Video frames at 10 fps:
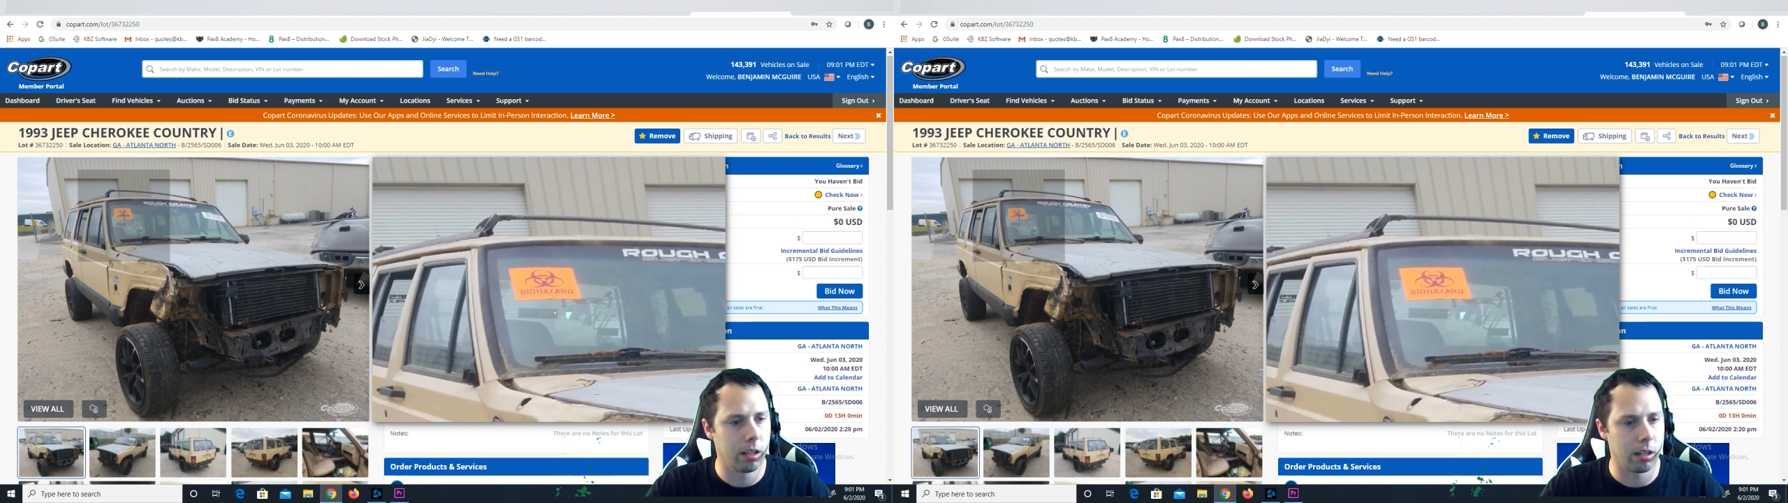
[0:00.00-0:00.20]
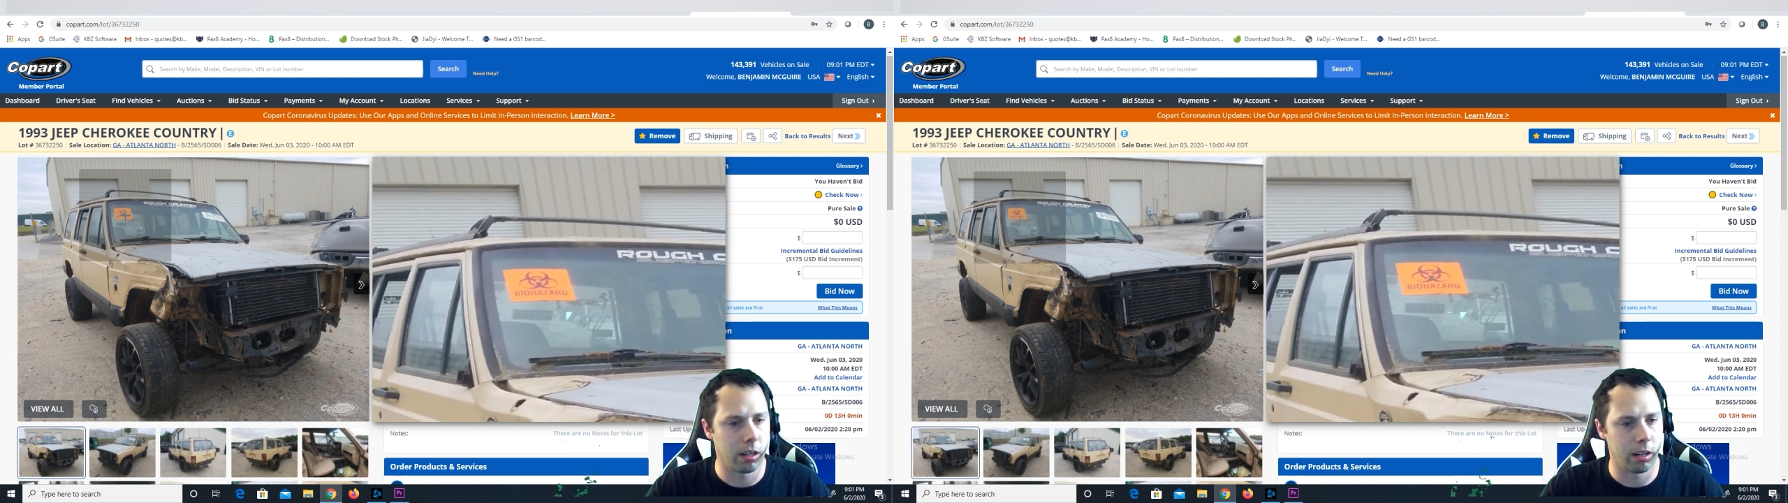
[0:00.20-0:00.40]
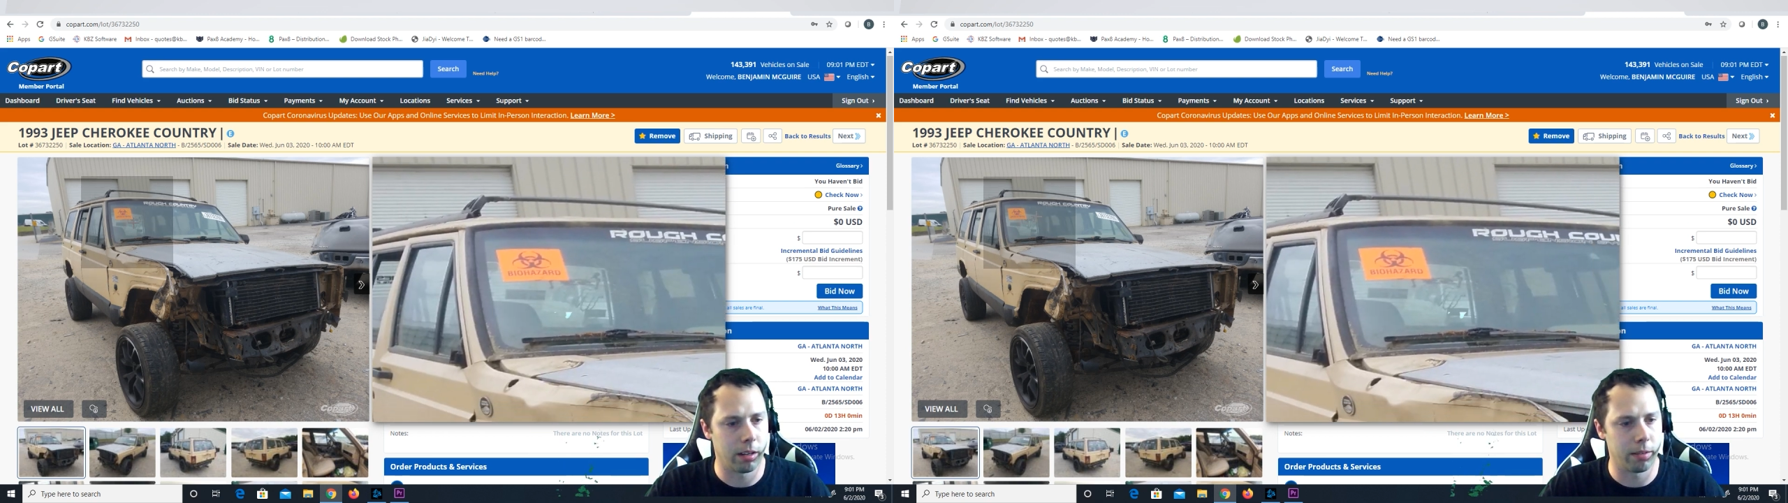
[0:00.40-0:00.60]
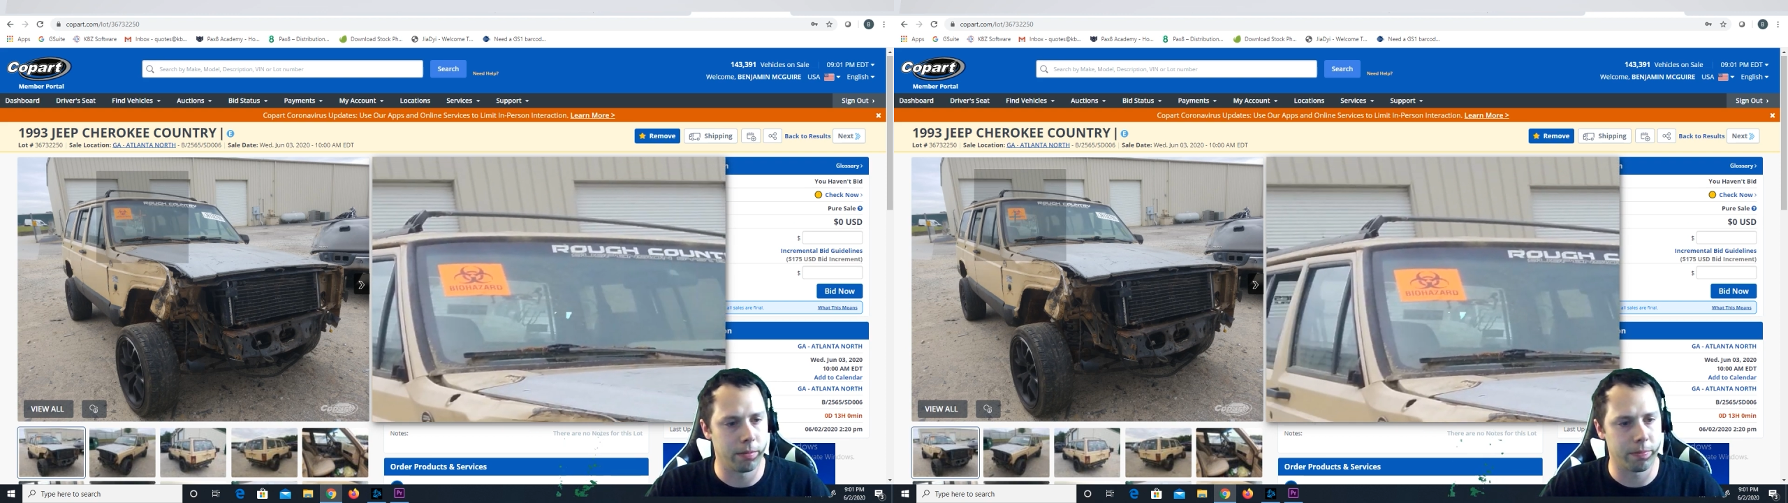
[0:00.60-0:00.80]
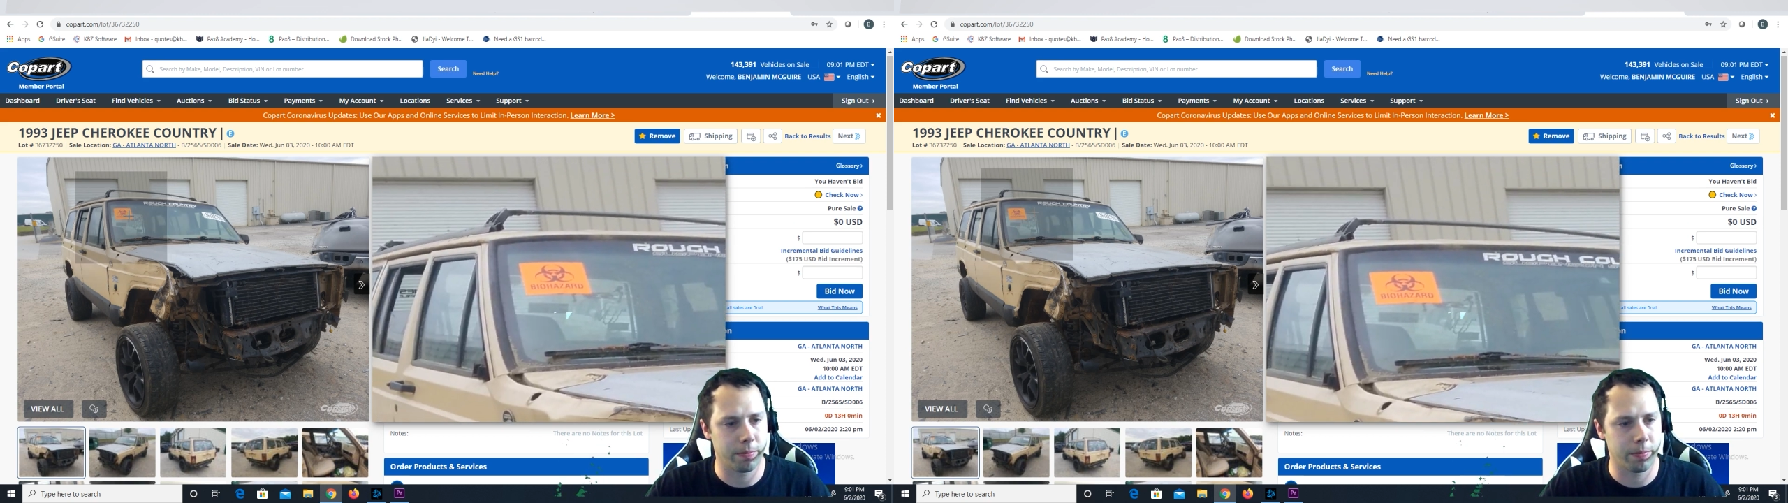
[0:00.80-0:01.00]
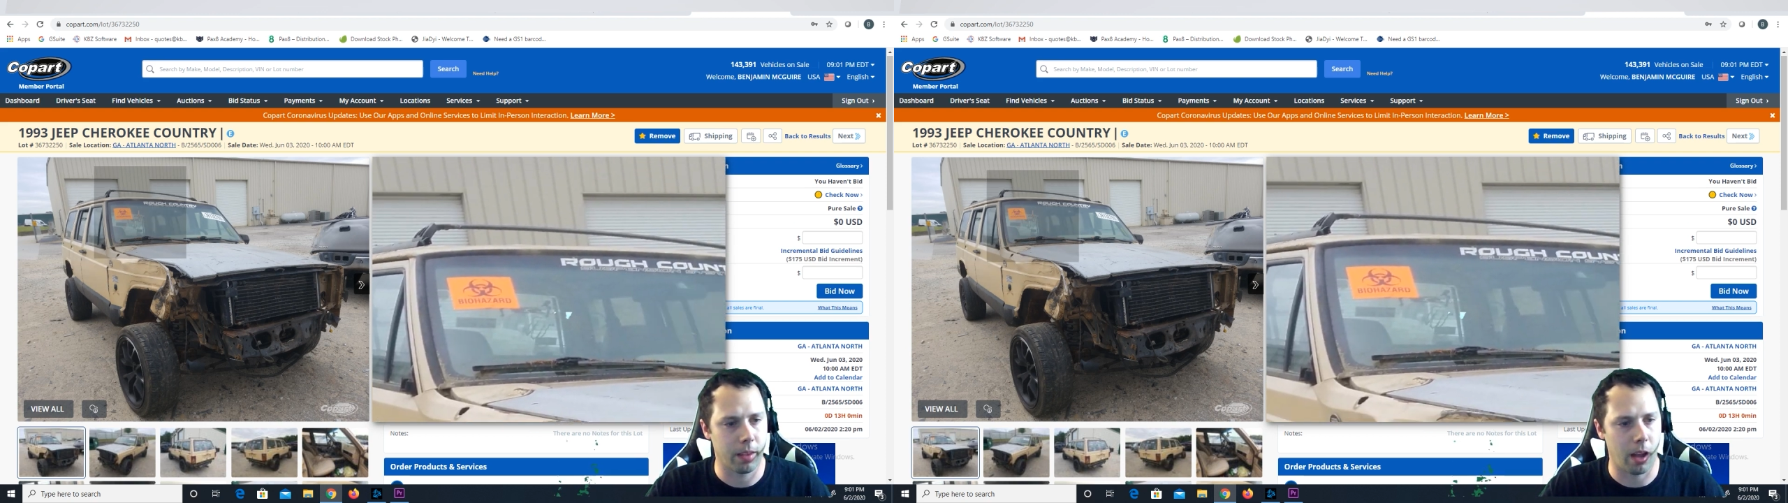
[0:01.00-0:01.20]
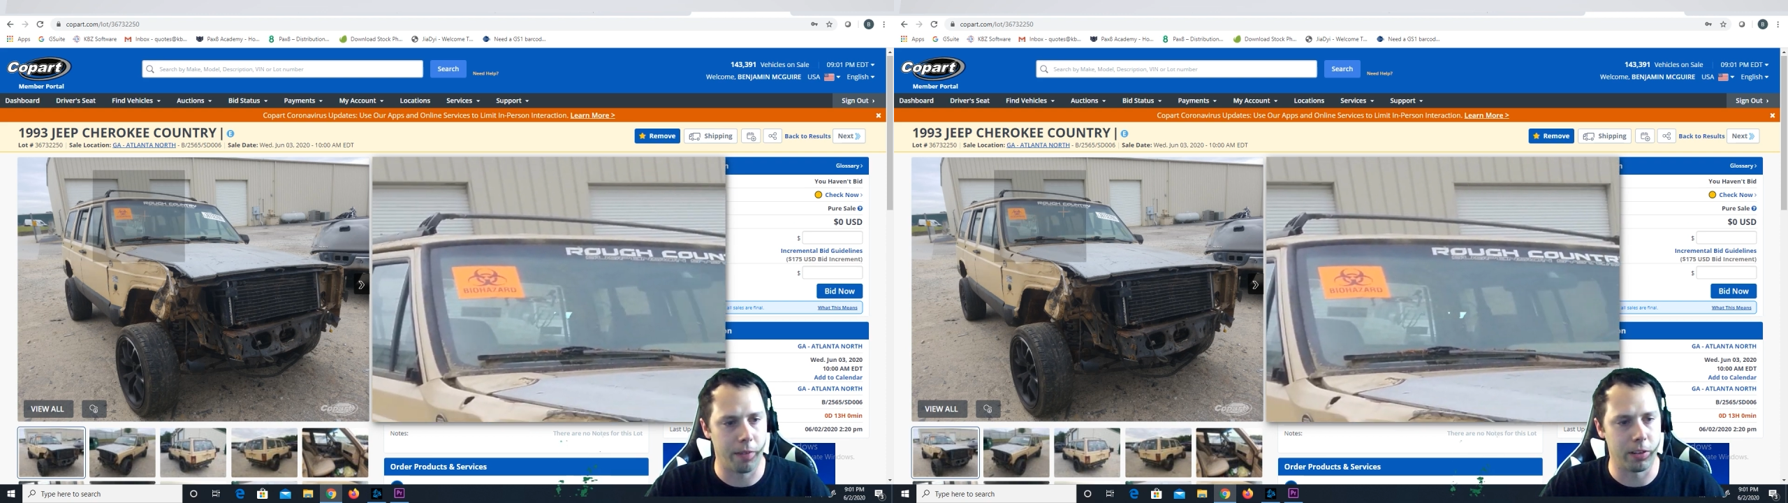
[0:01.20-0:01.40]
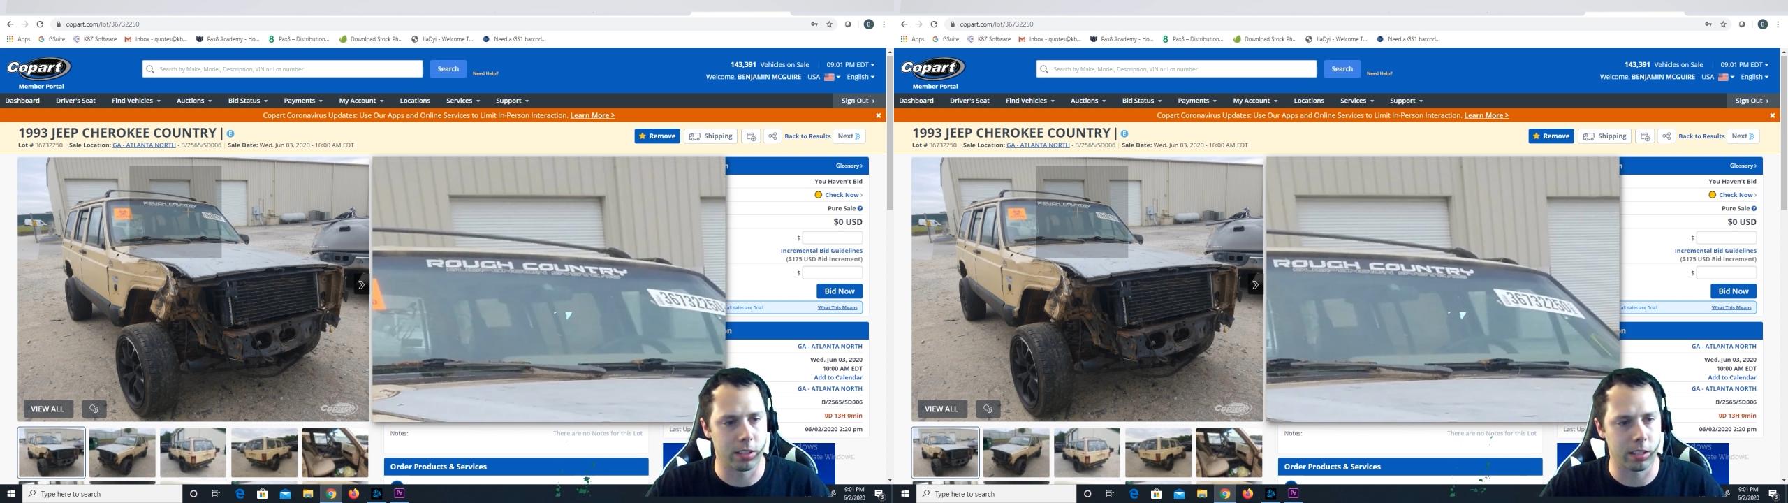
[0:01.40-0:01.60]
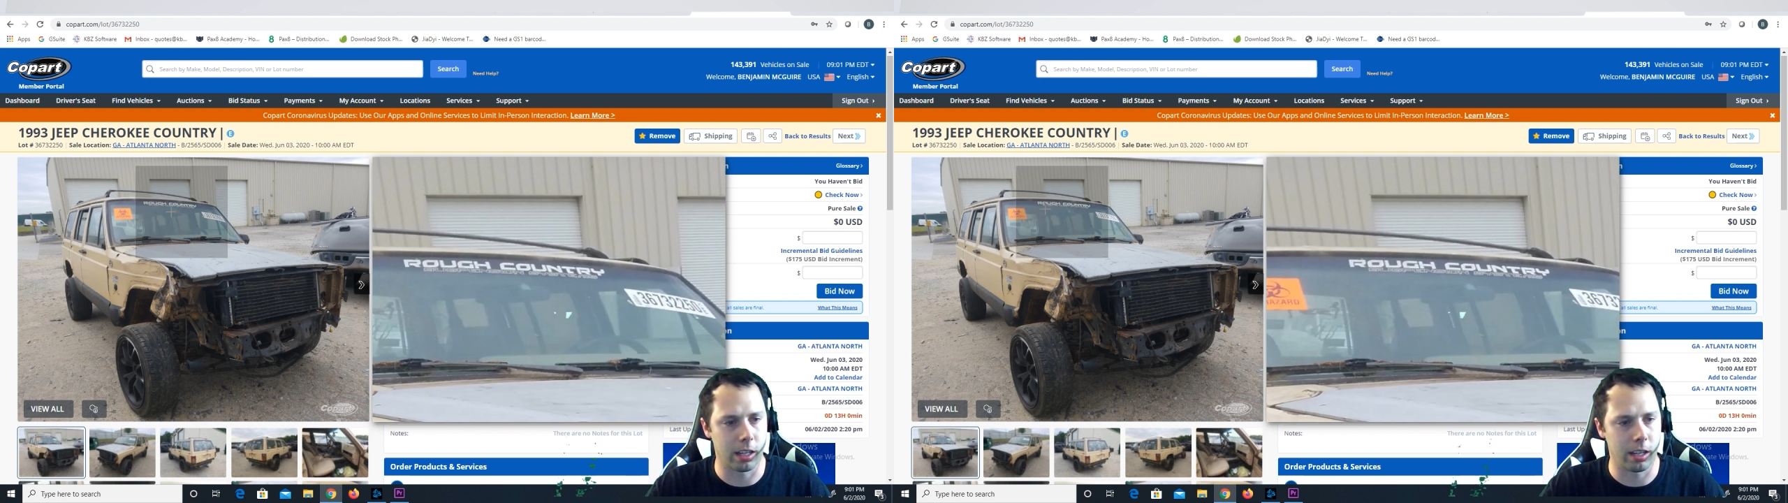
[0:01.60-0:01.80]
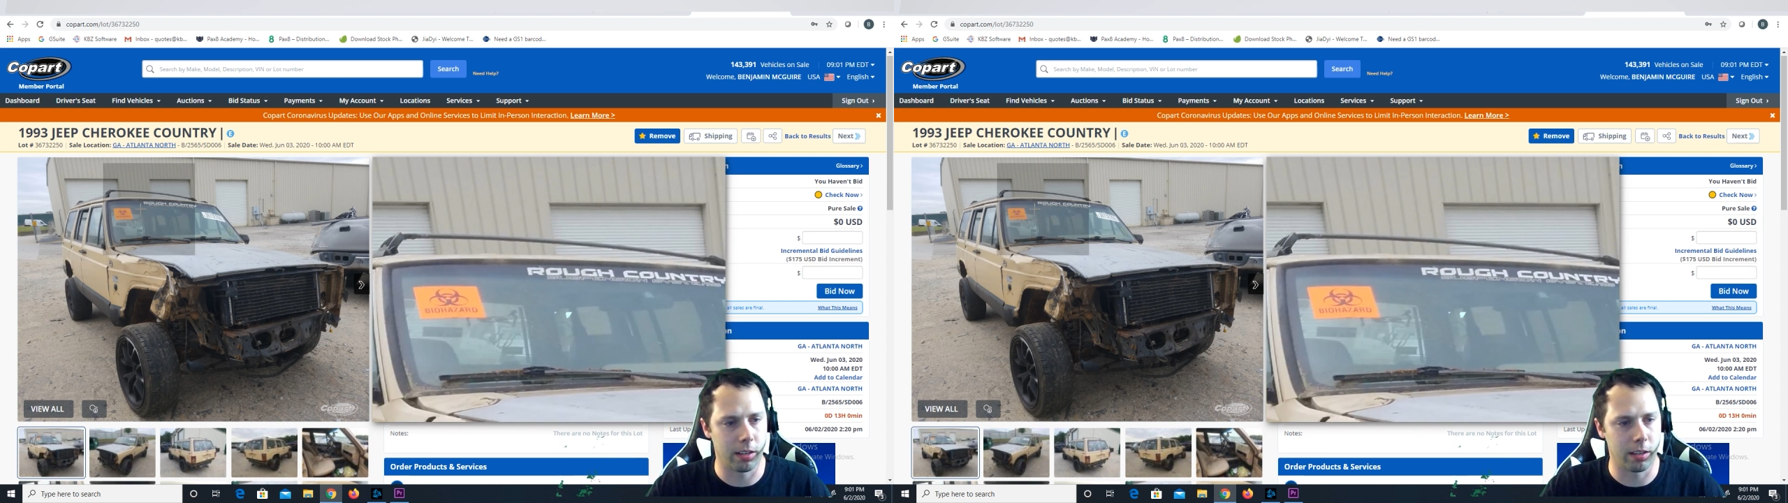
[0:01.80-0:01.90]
Um, Obviously,